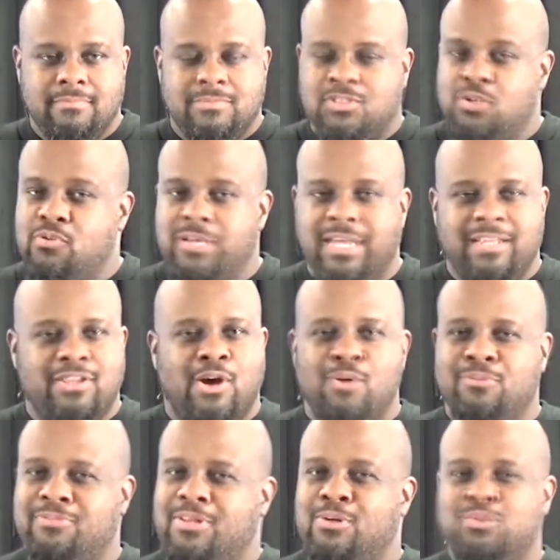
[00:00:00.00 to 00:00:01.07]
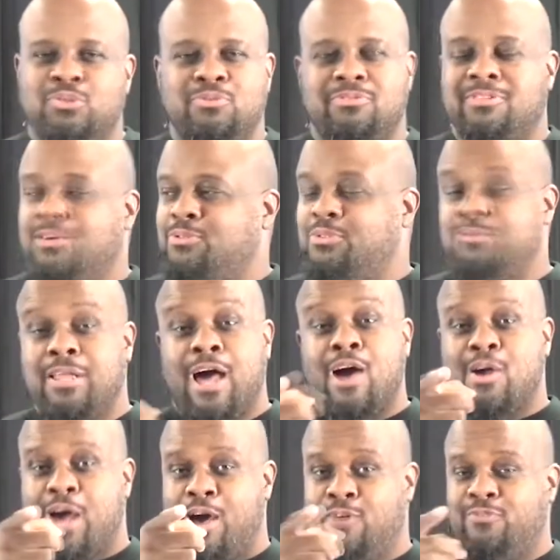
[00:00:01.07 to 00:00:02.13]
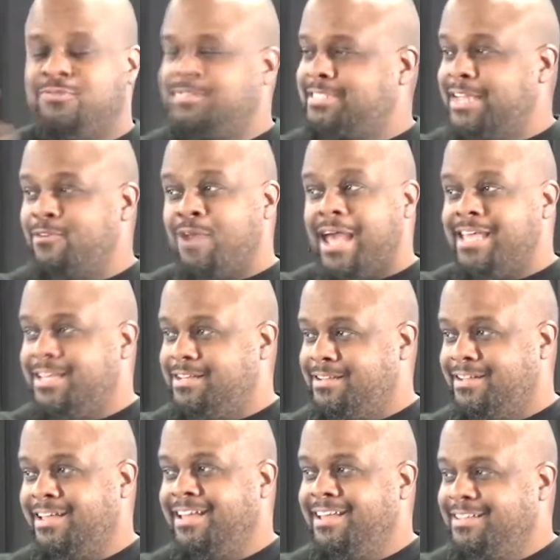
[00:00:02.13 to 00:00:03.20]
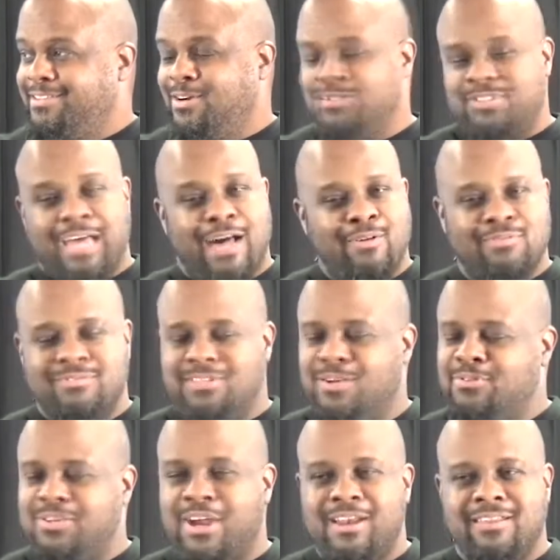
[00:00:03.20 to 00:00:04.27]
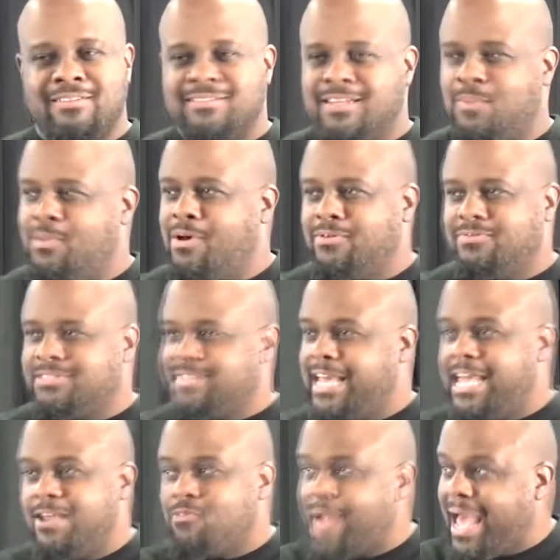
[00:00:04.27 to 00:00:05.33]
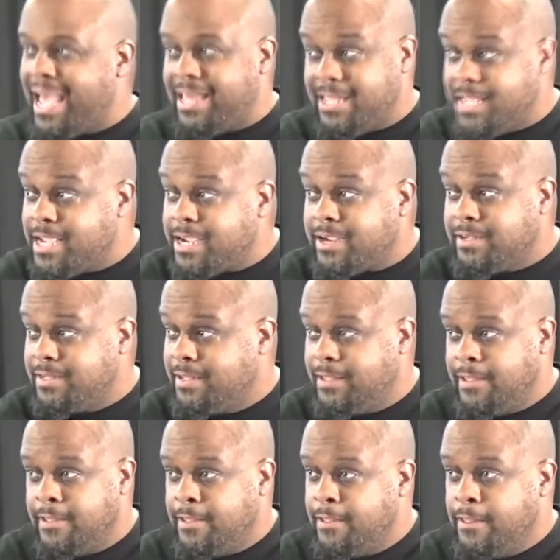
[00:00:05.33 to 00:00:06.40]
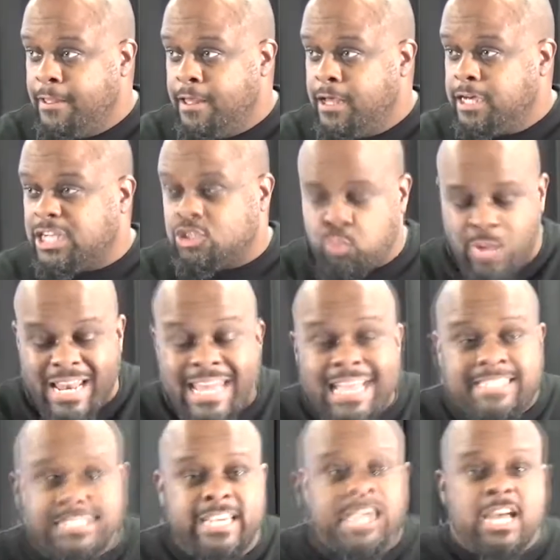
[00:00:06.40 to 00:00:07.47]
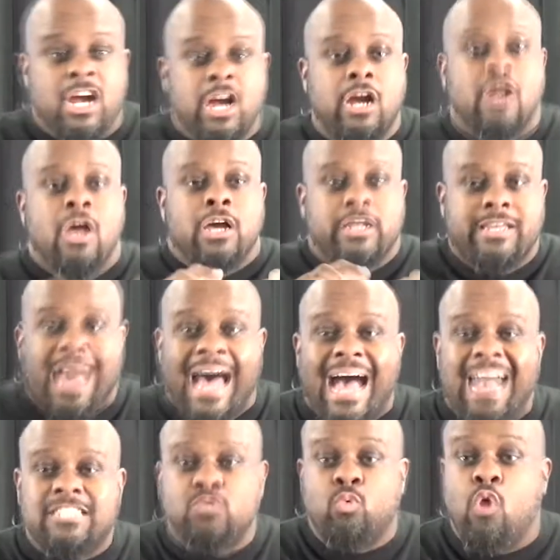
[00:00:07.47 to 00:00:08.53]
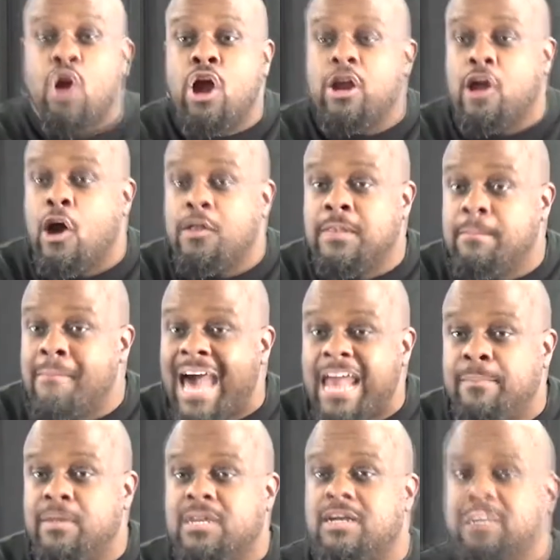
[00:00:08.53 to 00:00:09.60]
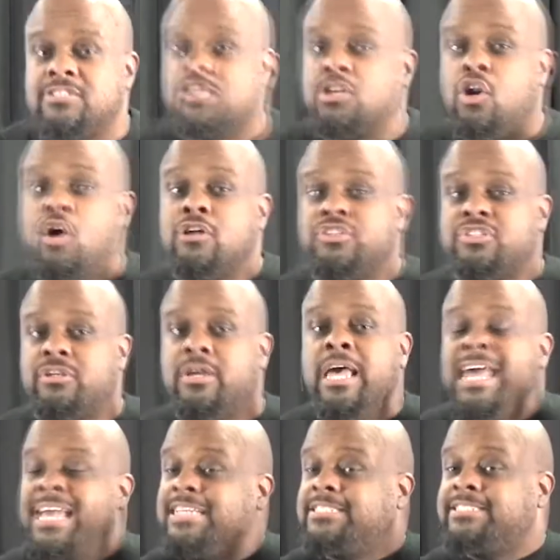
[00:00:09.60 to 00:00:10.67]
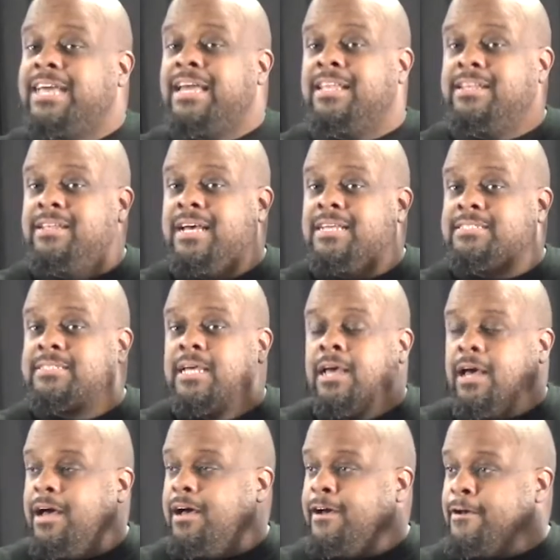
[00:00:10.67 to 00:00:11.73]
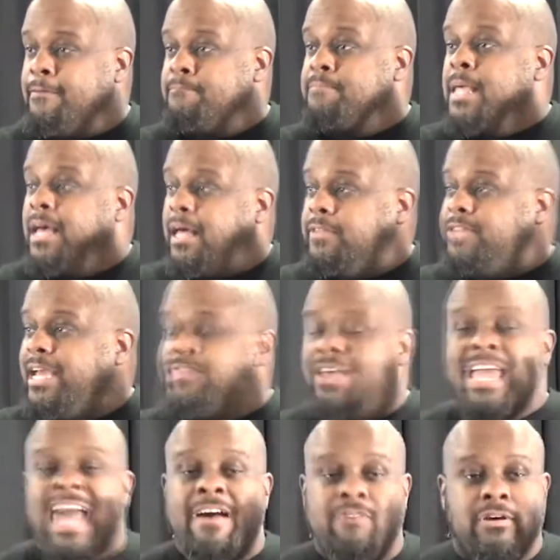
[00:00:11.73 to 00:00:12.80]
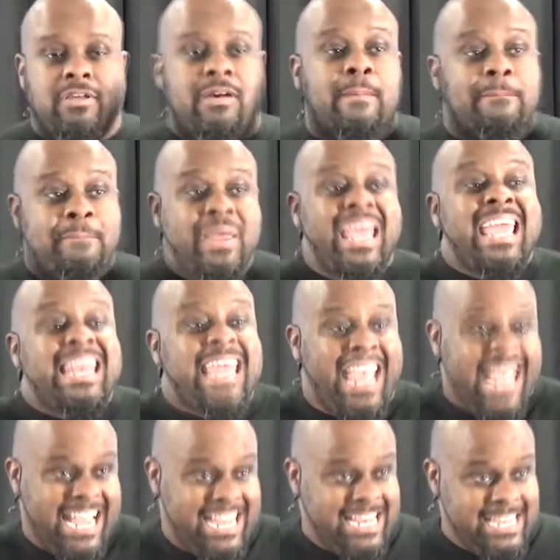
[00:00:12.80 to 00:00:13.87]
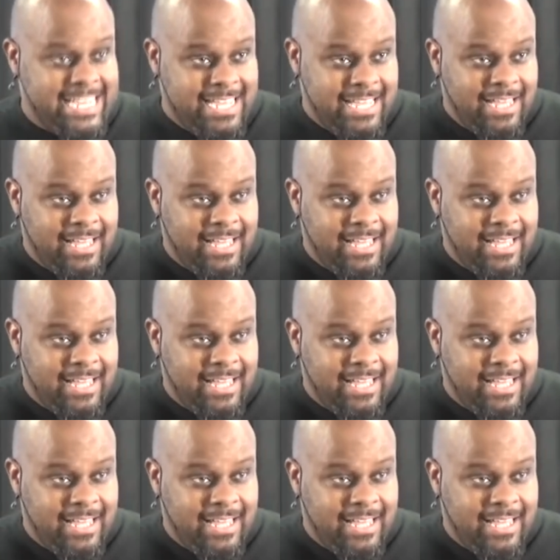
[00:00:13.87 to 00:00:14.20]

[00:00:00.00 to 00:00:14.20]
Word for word: Tune in. Don't, don't, you, don't you log off. Stay right here. Don't y'all, don't turn it. Come on, stay right here. Because we need to hear God's word on the matter because the culture is telling us um, they, they have a competing